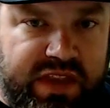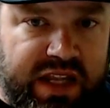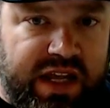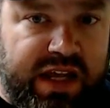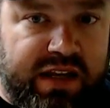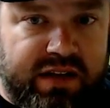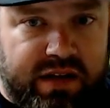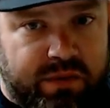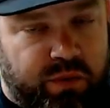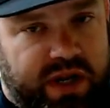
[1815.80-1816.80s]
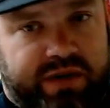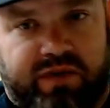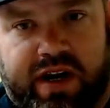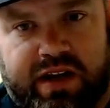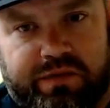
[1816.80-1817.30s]
And whenever
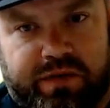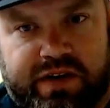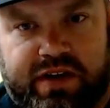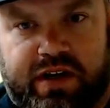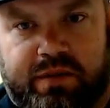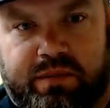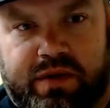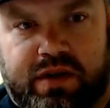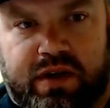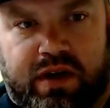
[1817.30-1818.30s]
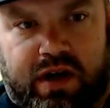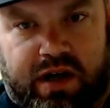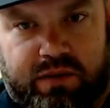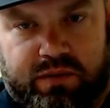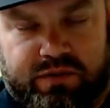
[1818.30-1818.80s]
I get free time, I
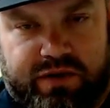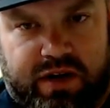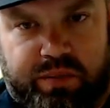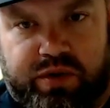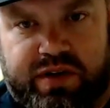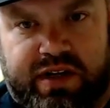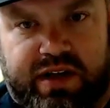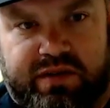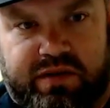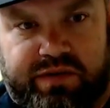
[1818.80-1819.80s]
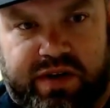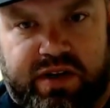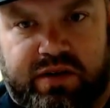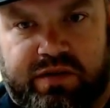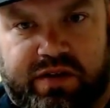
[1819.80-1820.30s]
will try to put together a
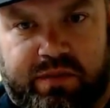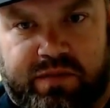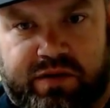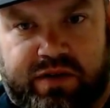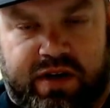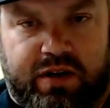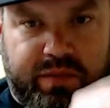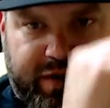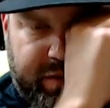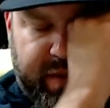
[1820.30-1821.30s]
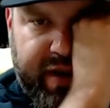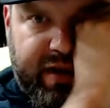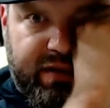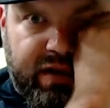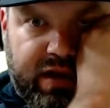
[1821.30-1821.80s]
video or something to try to help
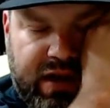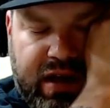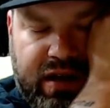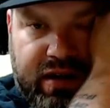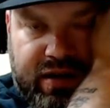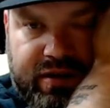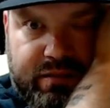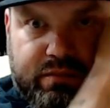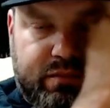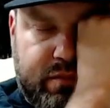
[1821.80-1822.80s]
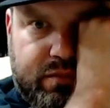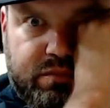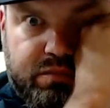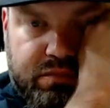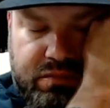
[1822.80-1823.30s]
explain um,
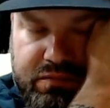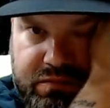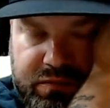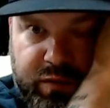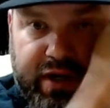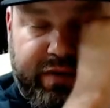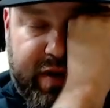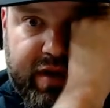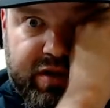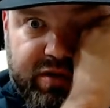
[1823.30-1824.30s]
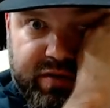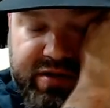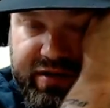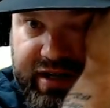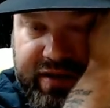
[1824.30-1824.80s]
whatever the issue is
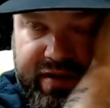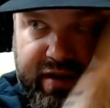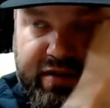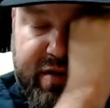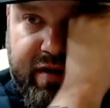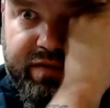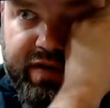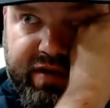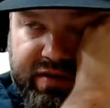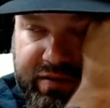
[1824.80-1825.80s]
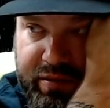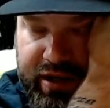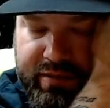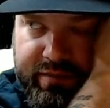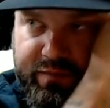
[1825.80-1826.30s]
you're having and try to fix the
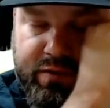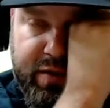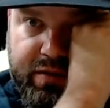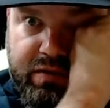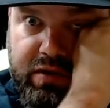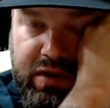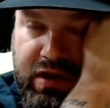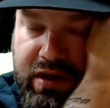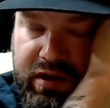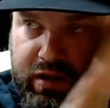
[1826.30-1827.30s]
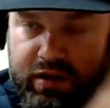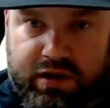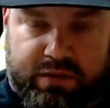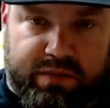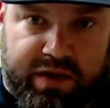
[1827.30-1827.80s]
problem for you,
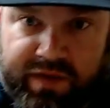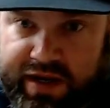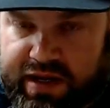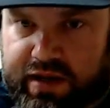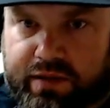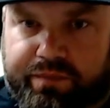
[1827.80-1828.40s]
if I can.